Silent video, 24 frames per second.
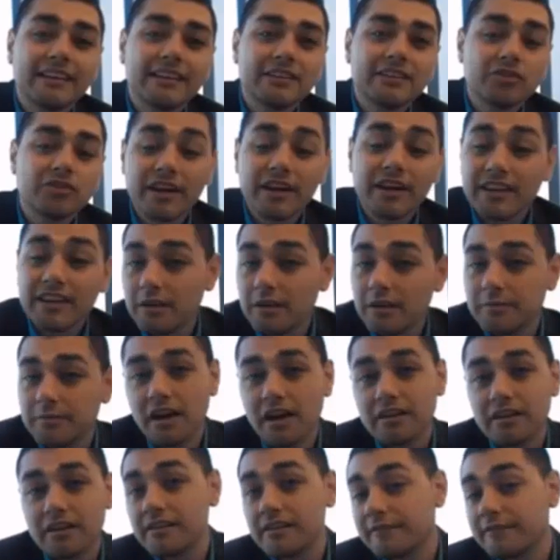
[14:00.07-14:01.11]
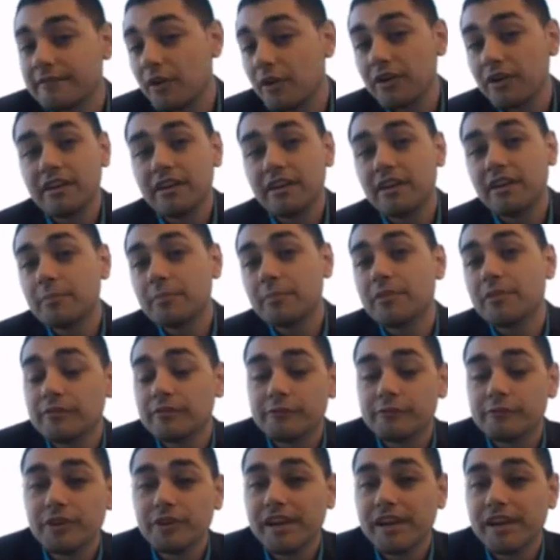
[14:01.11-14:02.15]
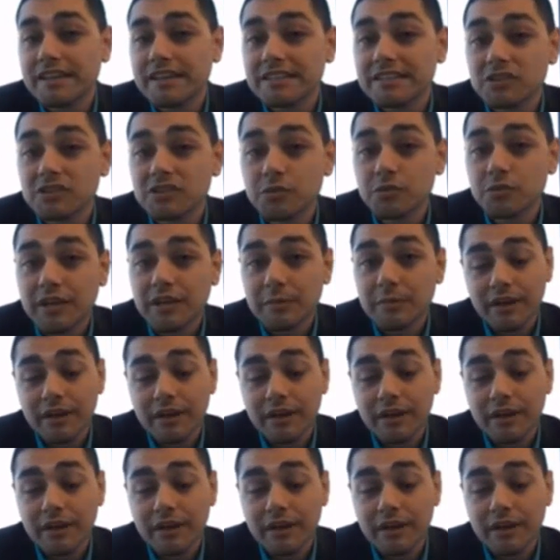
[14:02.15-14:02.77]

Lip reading: try to get them done, converted, and uploaded for you guys each week.